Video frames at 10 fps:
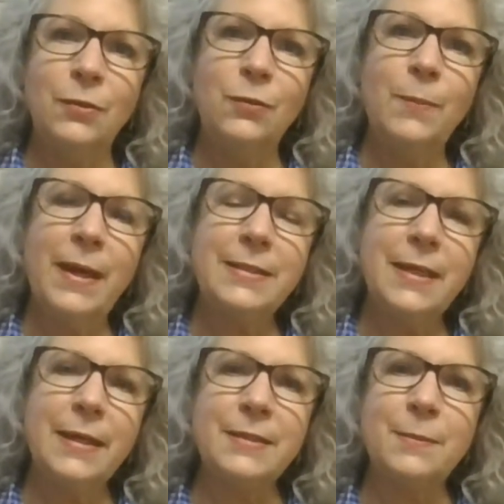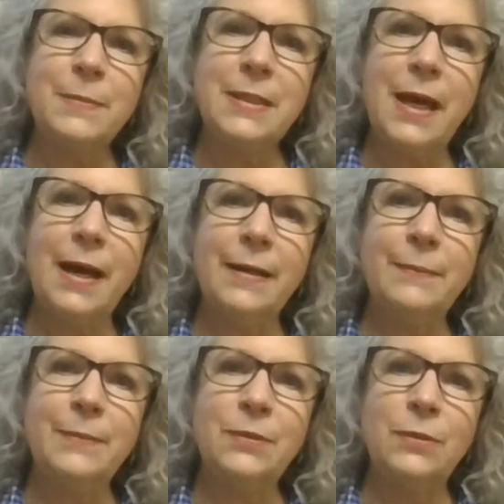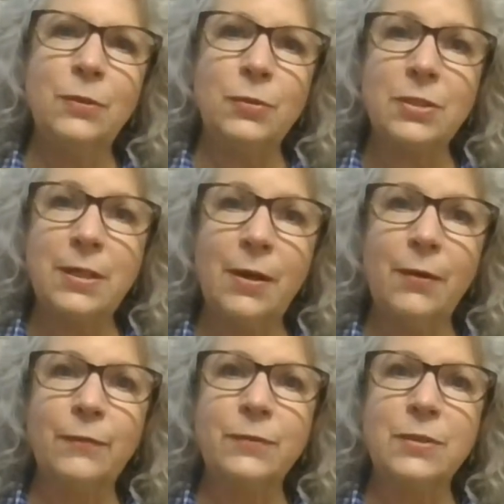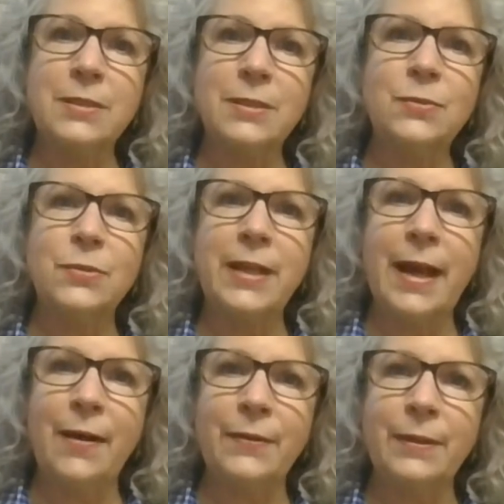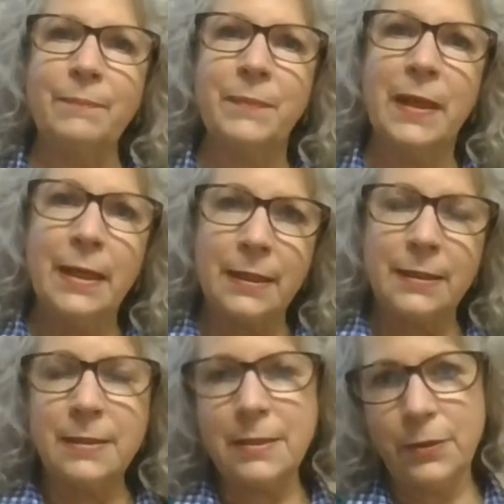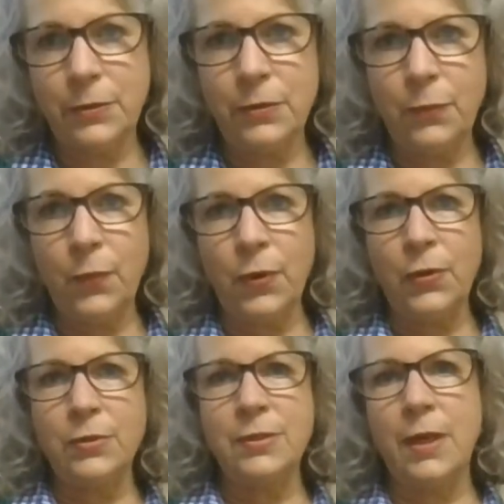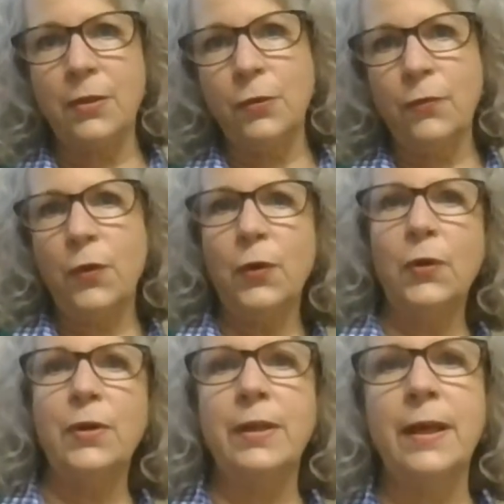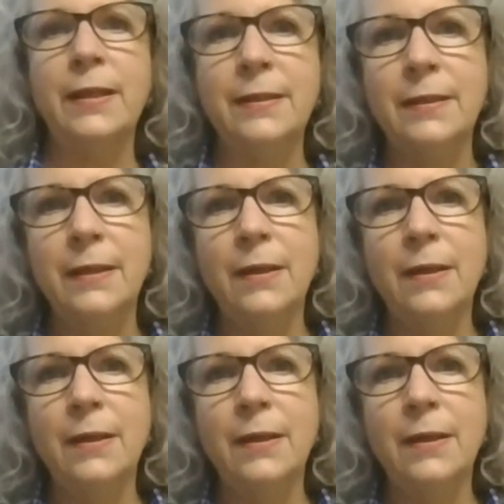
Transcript: you may take some time yourself to center down and consider the words that you've heard and